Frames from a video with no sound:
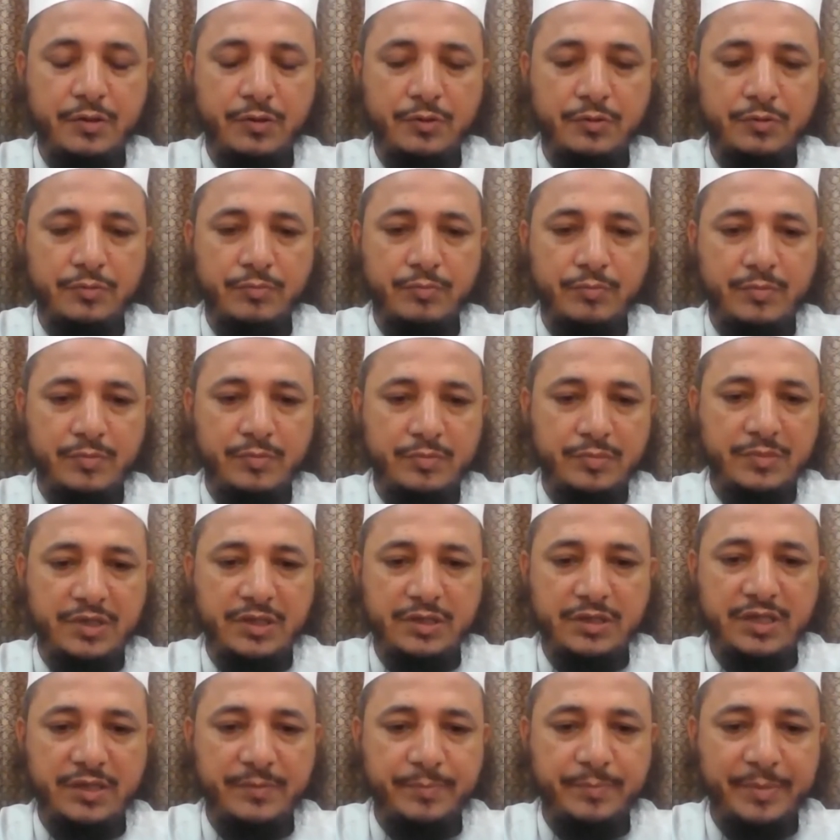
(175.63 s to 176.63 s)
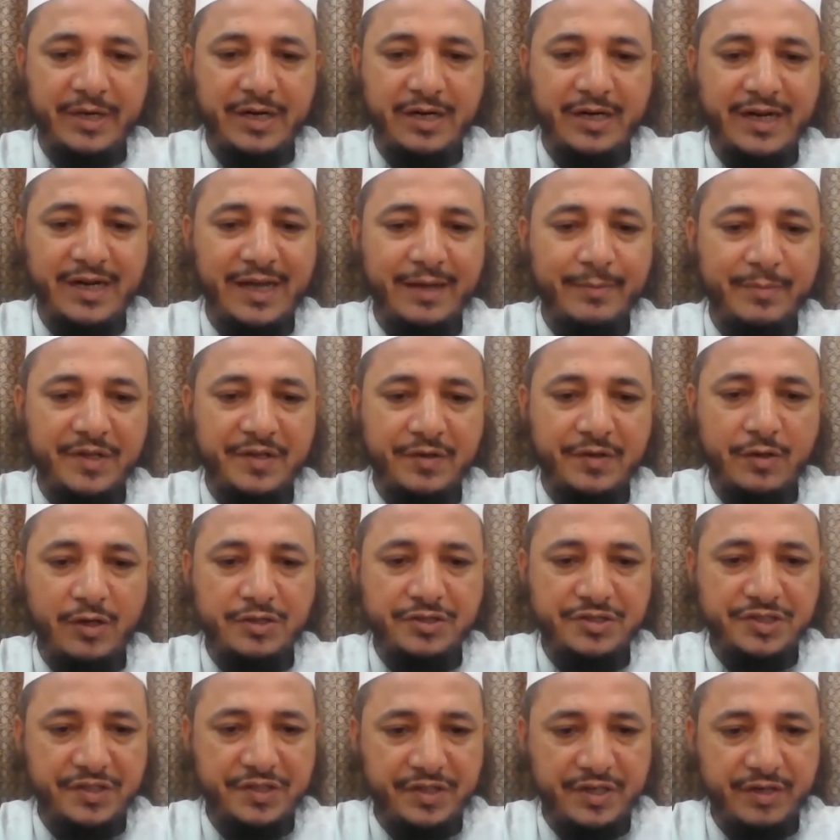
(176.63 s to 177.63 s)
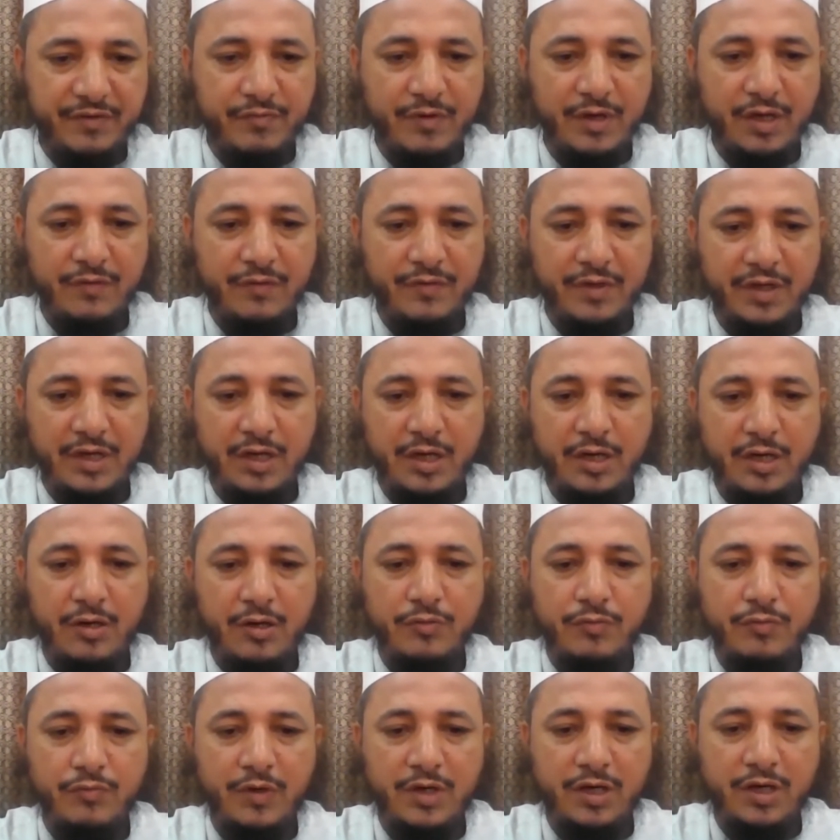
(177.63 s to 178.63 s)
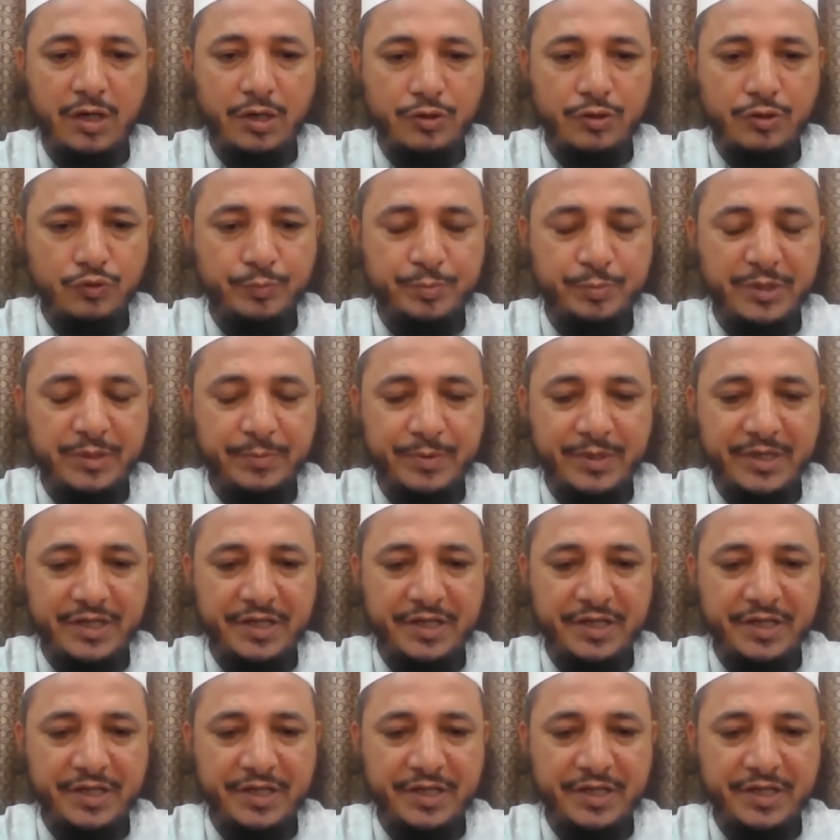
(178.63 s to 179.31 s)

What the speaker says: So the paradigm is not just revolving around one or two people,